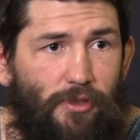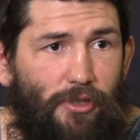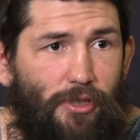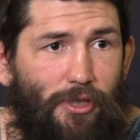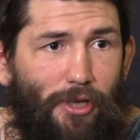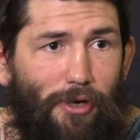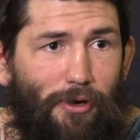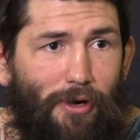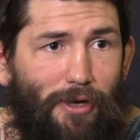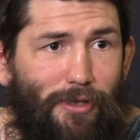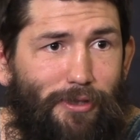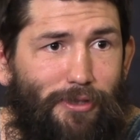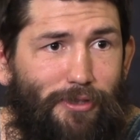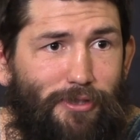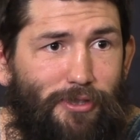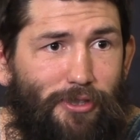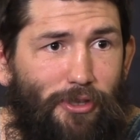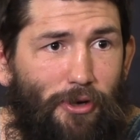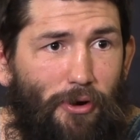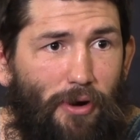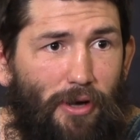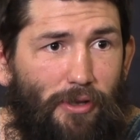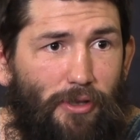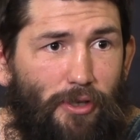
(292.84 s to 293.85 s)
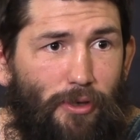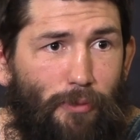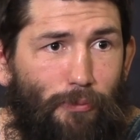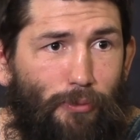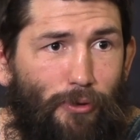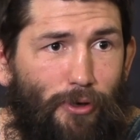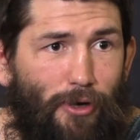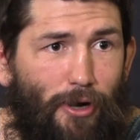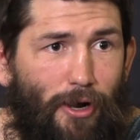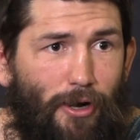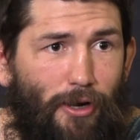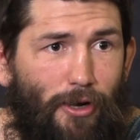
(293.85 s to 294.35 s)
you know, I look to go out there and
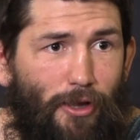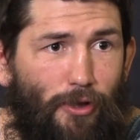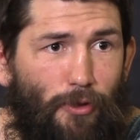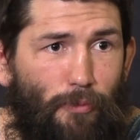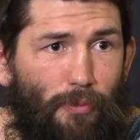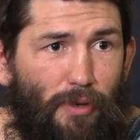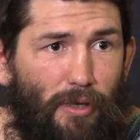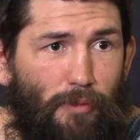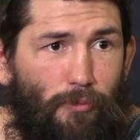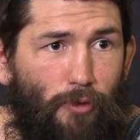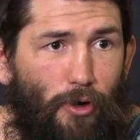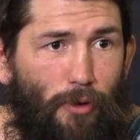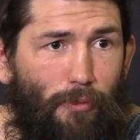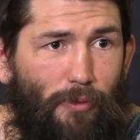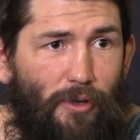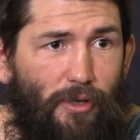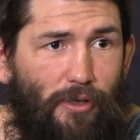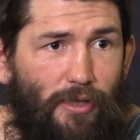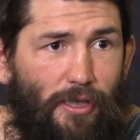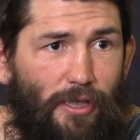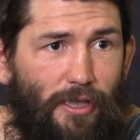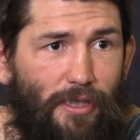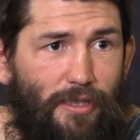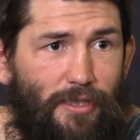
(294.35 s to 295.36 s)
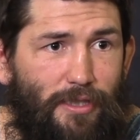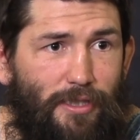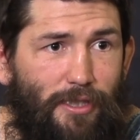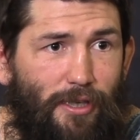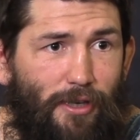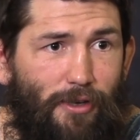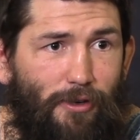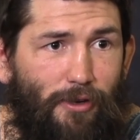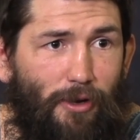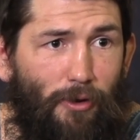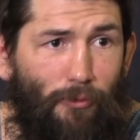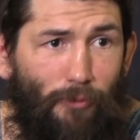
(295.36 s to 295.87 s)
put on another big moment against
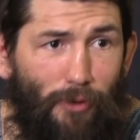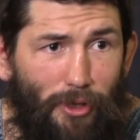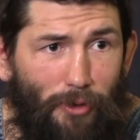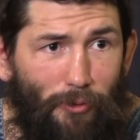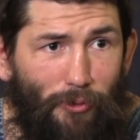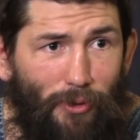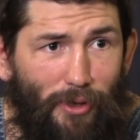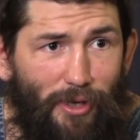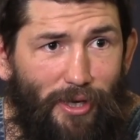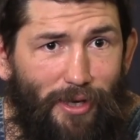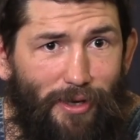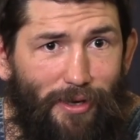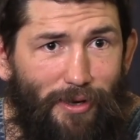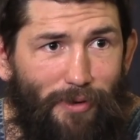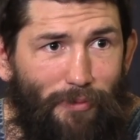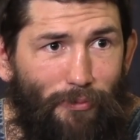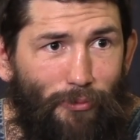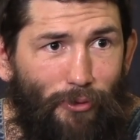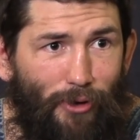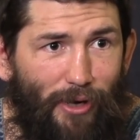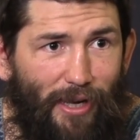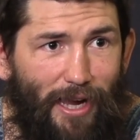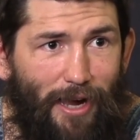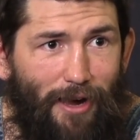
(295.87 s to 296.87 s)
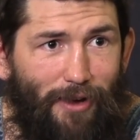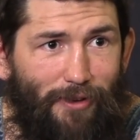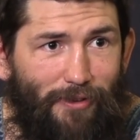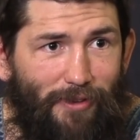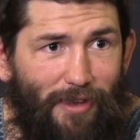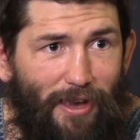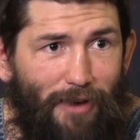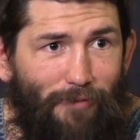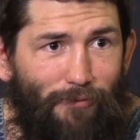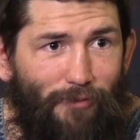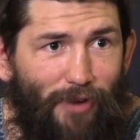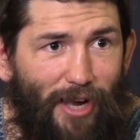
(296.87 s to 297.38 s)
Gunnar. I really want to bring out
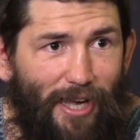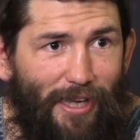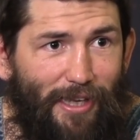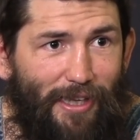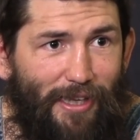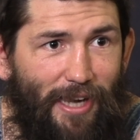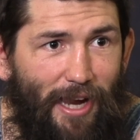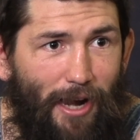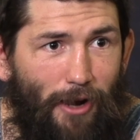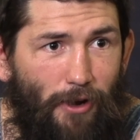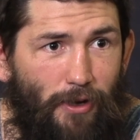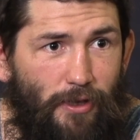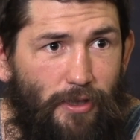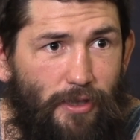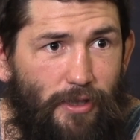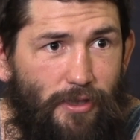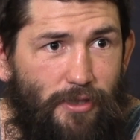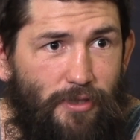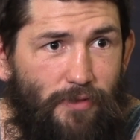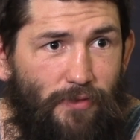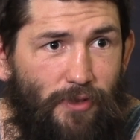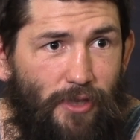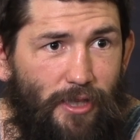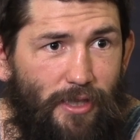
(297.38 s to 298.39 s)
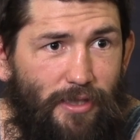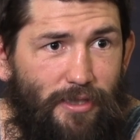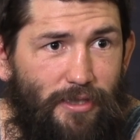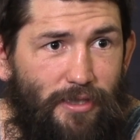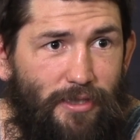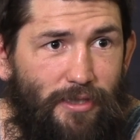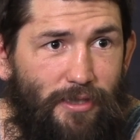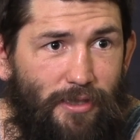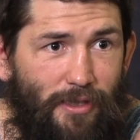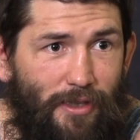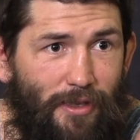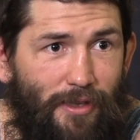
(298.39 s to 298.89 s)
that Viking heritage of
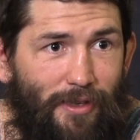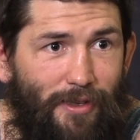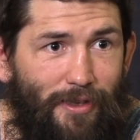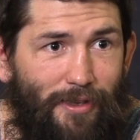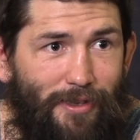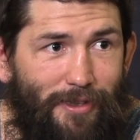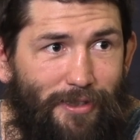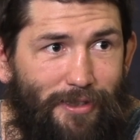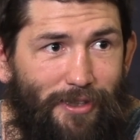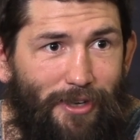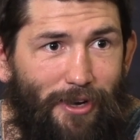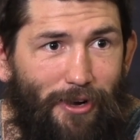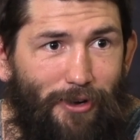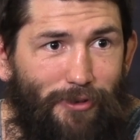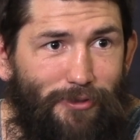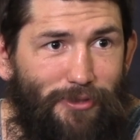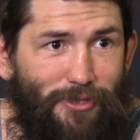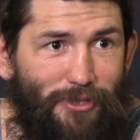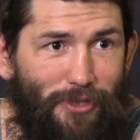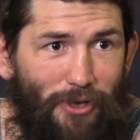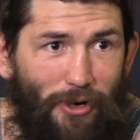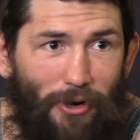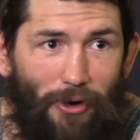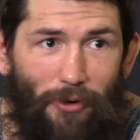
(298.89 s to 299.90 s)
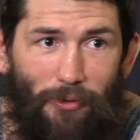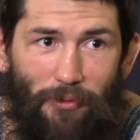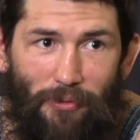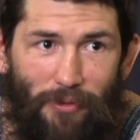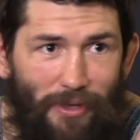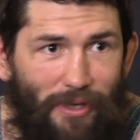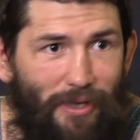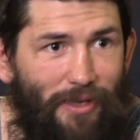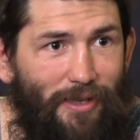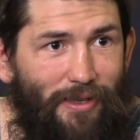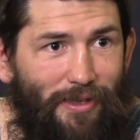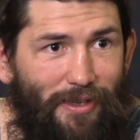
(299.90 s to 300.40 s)
his. You know, so
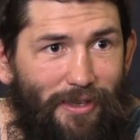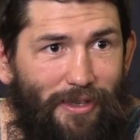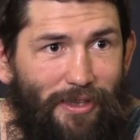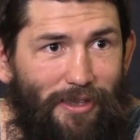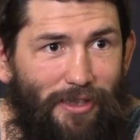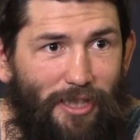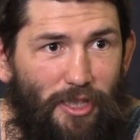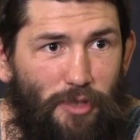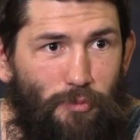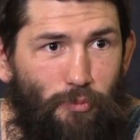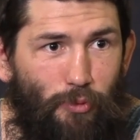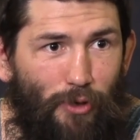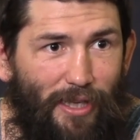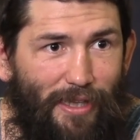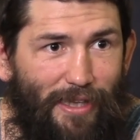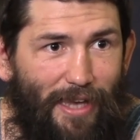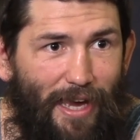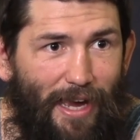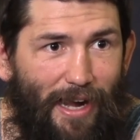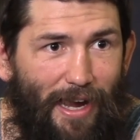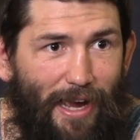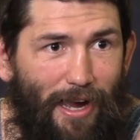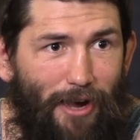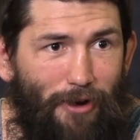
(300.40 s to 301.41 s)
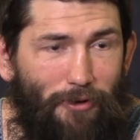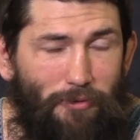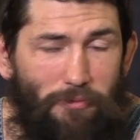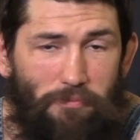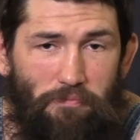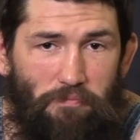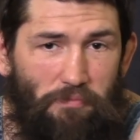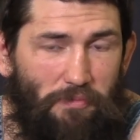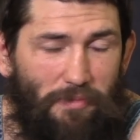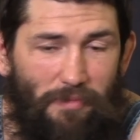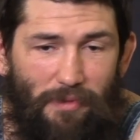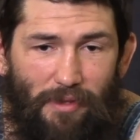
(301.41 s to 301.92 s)
let's bring that out.
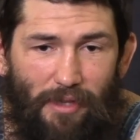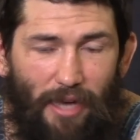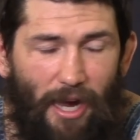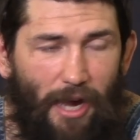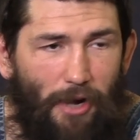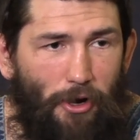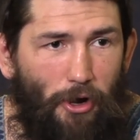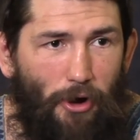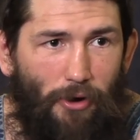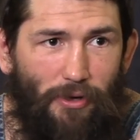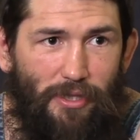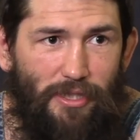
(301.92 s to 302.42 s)
I know